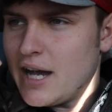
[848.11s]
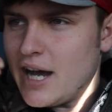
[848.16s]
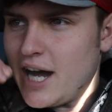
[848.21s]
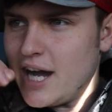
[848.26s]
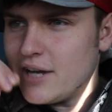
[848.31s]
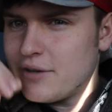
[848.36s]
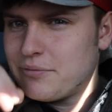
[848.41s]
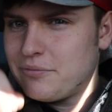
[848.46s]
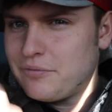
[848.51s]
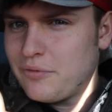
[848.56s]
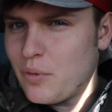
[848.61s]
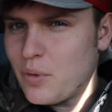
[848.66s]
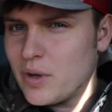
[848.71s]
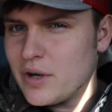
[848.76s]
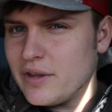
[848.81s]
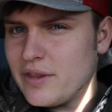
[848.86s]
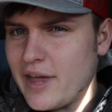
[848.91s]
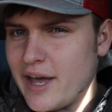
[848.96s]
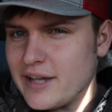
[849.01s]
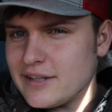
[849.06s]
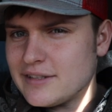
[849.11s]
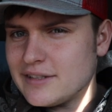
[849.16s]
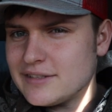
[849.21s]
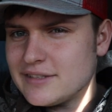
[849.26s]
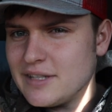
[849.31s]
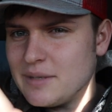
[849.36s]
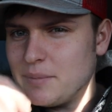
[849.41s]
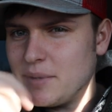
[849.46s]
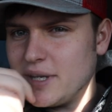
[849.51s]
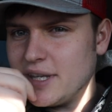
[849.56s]
I'd forward that to
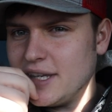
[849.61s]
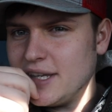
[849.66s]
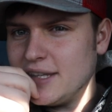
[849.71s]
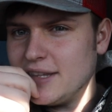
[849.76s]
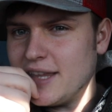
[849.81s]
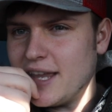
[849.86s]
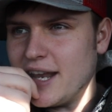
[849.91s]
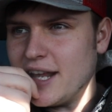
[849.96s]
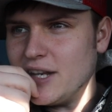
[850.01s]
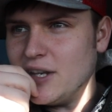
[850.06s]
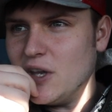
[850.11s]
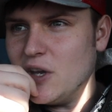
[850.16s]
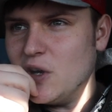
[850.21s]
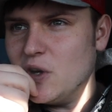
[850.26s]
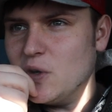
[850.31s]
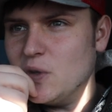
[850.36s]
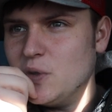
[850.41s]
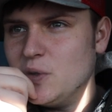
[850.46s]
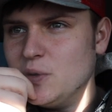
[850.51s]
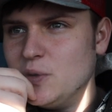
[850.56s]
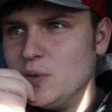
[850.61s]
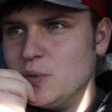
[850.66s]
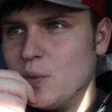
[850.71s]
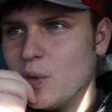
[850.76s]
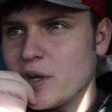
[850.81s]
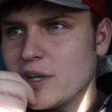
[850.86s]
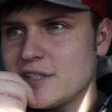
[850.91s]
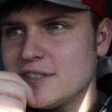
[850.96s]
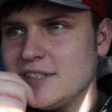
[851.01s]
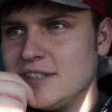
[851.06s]
somebody that I know who
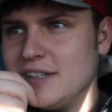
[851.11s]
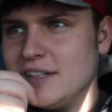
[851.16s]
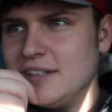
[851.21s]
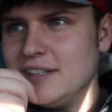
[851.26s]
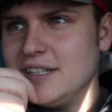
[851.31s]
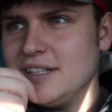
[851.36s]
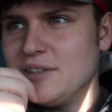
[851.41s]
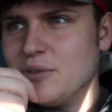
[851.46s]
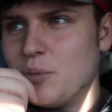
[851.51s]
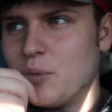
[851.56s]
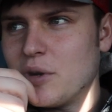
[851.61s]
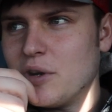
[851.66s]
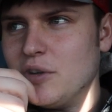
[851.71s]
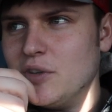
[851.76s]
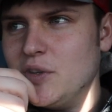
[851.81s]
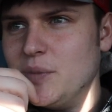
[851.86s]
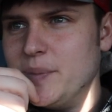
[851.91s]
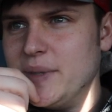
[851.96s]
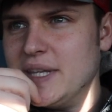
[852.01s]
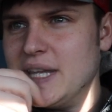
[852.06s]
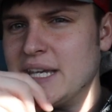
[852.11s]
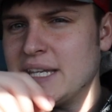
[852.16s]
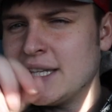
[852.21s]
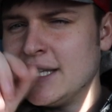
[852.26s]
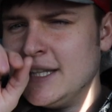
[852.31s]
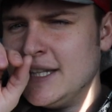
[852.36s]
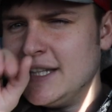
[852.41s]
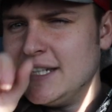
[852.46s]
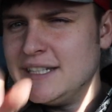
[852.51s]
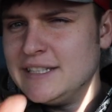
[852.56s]
works in the legal world and be like,
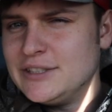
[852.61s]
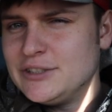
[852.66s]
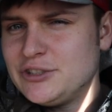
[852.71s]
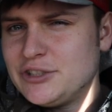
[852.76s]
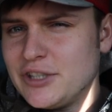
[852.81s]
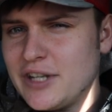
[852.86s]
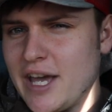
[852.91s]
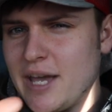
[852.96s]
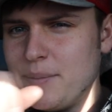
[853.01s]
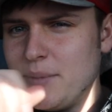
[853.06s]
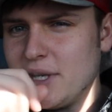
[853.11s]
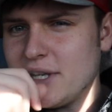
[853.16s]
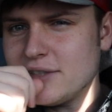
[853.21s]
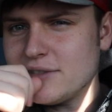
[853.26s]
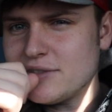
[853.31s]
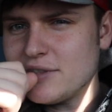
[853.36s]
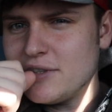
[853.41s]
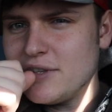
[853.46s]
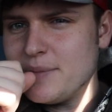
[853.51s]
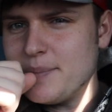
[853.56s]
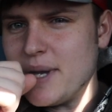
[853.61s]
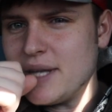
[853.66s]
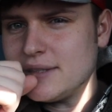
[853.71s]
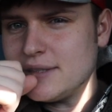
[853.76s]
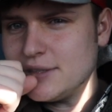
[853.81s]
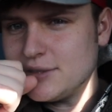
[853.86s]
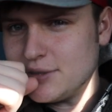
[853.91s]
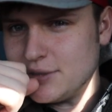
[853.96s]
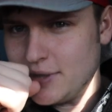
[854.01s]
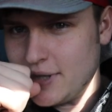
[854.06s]
should I be concerned about
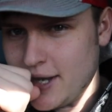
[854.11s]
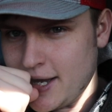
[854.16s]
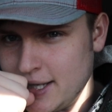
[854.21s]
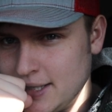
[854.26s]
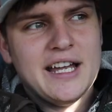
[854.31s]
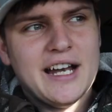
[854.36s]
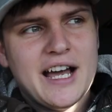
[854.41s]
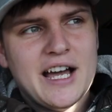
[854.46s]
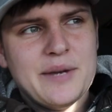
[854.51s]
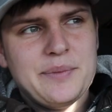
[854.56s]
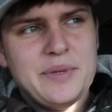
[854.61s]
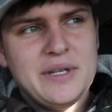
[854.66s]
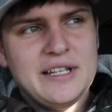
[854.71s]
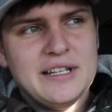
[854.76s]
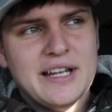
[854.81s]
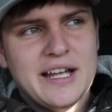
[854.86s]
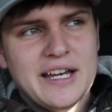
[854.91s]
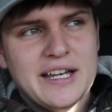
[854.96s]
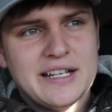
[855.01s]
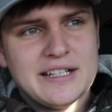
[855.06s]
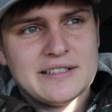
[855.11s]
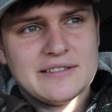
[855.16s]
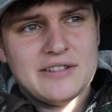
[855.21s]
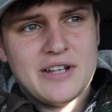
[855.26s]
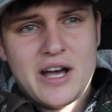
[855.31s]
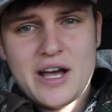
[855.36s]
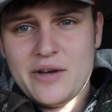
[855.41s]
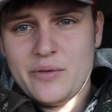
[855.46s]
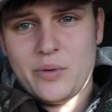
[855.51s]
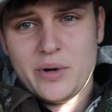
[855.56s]
this or not? And I'd be like,
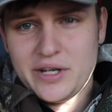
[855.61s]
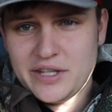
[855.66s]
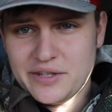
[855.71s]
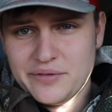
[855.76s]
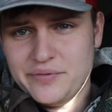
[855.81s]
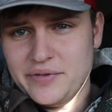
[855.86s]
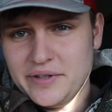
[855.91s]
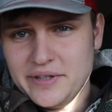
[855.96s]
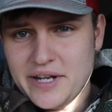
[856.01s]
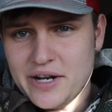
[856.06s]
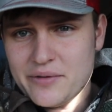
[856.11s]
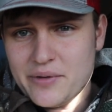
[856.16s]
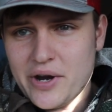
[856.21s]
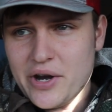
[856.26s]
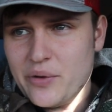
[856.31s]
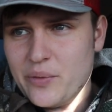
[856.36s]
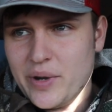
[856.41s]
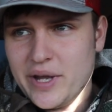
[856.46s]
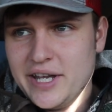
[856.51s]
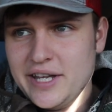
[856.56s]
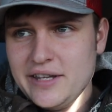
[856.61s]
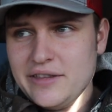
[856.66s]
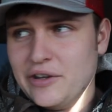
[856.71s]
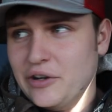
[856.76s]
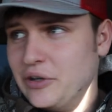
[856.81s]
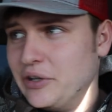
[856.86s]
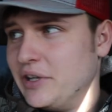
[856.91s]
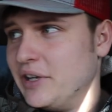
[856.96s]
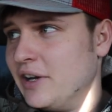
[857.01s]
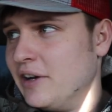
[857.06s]
not wanting to fill it out right away
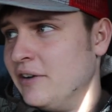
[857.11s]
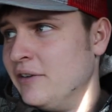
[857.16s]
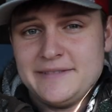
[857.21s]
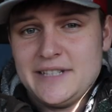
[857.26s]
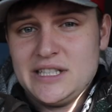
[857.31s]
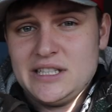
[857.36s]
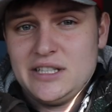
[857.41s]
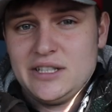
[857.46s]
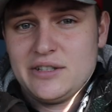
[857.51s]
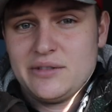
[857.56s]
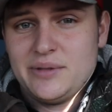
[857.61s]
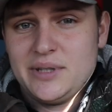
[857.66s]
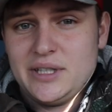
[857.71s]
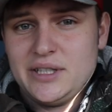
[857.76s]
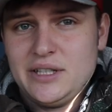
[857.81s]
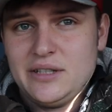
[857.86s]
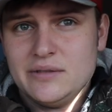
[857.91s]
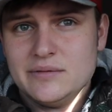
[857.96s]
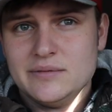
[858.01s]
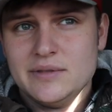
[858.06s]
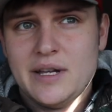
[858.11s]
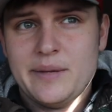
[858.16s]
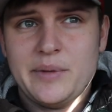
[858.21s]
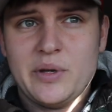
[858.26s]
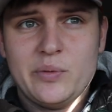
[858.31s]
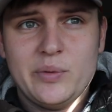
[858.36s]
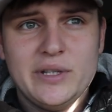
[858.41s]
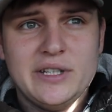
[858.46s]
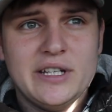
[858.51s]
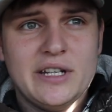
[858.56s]
either, you know? Nothing you can really do. I
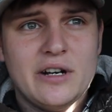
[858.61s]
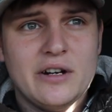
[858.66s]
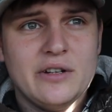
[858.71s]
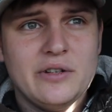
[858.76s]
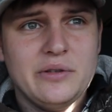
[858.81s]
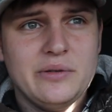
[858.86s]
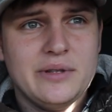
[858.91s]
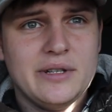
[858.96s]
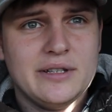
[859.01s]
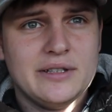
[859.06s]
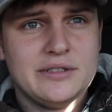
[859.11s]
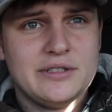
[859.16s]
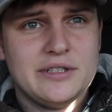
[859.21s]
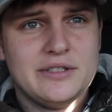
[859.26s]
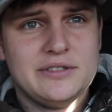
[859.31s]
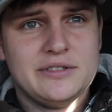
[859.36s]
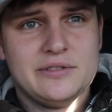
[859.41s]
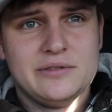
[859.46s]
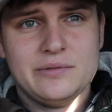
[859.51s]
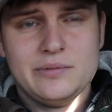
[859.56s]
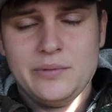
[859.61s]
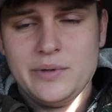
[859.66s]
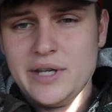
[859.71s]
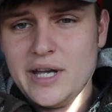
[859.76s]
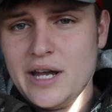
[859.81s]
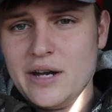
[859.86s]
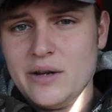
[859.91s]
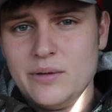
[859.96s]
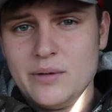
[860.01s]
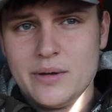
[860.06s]
mean, we did our due diligence. We
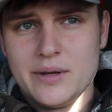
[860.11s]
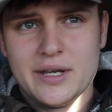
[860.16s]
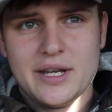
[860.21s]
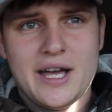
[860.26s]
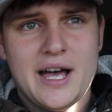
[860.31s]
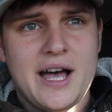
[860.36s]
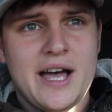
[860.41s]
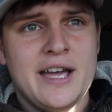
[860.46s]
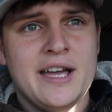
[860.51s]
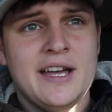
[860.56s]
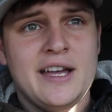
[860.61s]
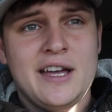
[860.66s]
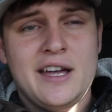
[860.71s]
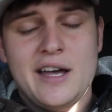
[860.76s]
got a hold of the guy.